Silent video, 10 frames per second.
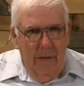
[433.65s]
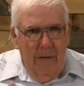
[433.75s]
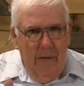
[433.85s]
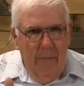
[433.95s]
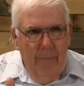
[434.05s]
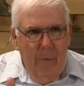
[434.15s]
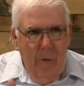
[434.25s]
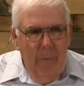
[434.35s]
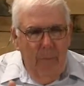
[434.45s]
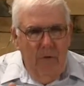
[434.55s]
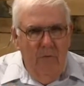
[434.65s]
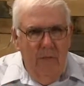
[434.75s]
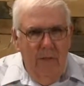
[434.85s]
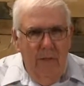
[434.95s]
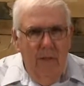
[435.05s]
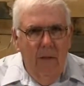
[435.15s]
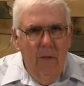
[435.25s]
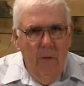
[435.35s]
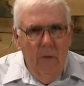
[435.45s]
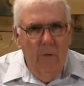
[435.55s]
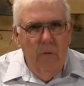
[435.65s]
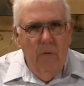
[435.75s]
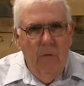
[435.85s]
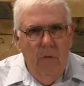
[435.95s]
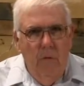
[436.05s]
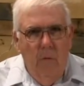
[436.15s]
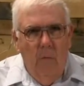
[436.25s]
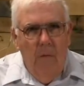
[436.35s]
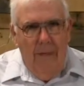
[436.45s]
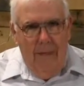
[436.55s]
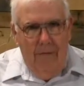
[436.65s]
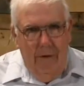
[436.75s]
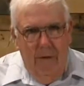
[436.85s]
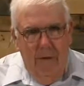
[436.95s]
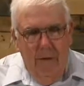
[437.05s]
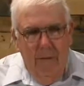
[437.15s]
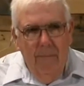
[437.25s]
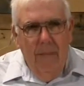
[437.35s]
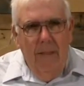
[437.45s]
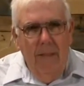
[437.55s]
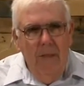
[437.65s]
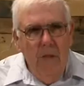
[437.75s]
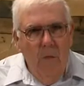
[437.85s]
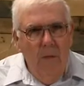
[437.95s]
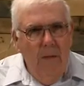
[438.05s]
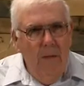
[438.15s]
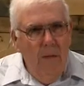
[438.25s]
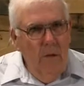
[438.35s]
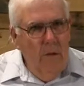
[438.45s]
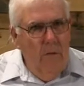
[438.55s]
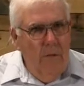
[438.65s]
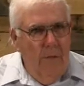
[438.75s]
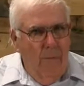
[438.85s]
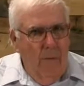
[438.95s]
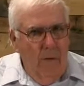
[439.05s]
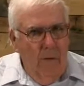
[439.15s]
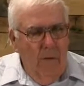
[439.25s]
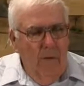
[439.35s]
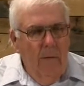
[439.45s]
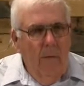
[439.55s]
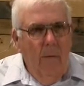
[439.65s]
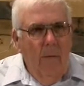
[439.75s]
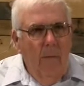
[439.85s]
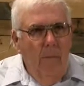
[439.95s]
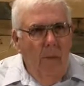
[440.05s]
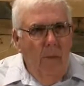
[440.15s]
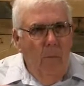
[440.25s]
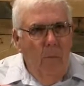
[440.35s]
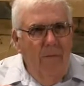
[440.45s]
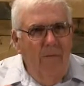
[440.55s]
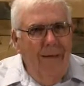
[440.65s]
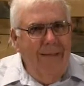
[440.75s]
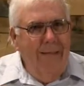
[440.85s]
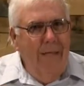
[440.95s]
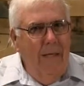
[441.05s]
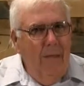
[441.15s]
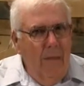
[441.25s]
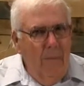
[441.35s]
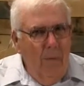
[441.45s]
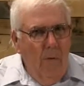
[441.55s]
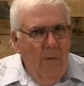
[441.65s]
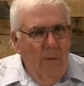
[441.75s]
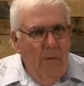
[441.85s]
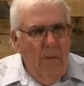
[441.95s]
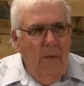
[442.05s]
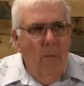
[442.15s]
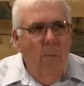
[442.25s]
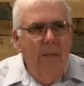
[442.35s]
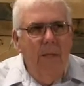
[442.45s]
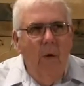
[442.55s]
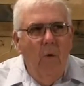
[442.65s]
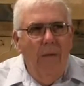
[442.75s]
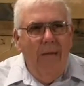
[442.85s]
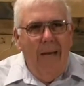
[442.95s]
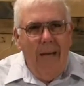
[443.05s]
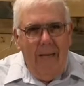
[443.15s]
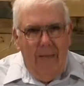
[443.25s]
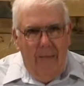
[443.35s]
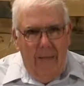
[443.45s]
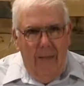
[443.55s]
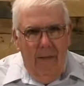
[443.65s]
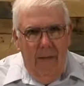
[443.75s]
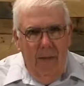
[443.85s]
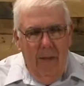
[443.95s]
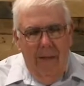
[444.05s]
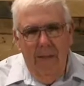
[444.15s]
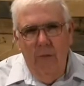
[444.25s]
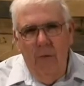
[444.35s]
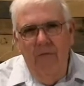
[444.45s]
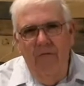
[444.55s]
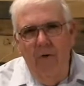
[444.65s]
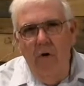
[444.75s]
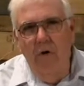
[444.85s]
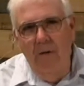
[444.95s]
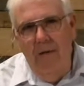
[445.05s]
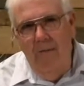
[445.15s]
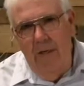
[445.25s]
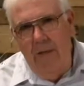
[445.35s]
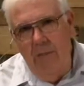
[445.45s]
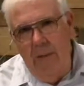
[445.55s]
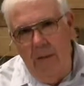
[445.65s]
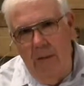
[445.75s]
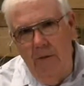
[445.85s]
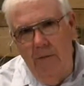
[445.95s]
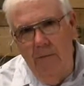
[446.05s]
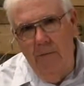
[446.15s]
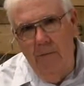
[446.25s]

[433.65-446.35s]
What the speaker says: I purposefully use the word angry. And it's okay to use that word, but we've got to dig deeper. See, we don't get angry unless we first have an expectation.